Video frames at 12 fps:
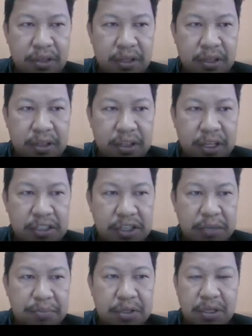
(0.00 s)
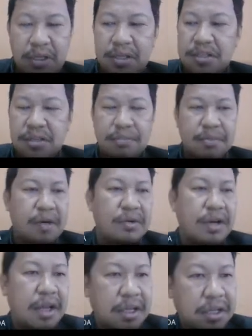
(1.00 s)
The third chapter is
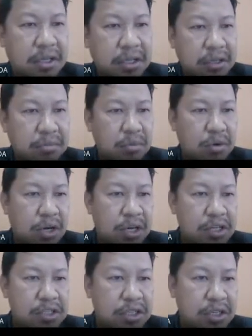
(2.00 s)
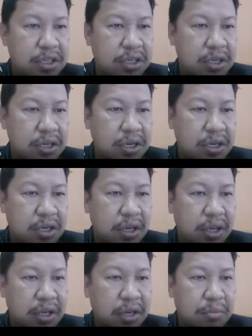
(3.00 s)
about angle modulation.
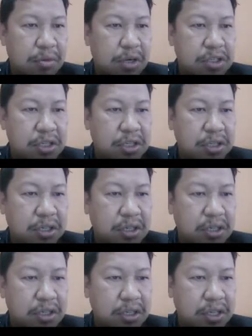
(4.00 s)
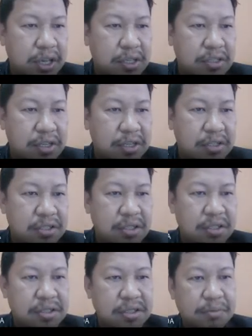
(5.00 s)
Angle modulation, and it has 6
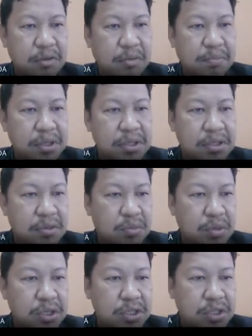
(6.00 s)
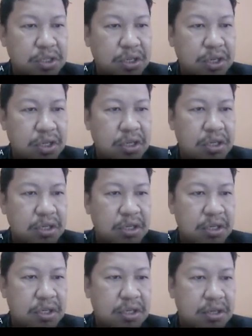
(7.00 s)
subtopics, which
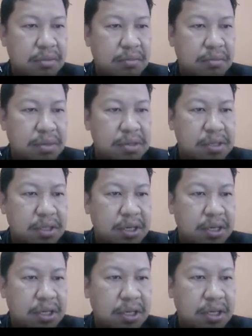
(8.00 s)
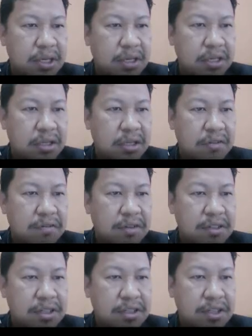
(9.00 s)
basically the
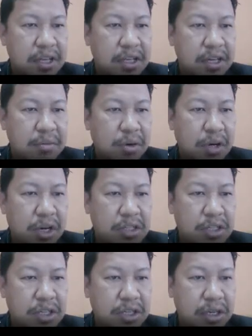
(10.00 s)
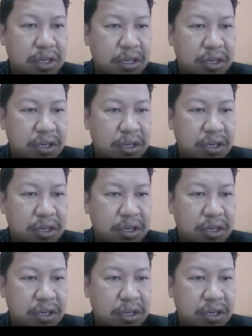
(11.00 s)
first is angle modulation,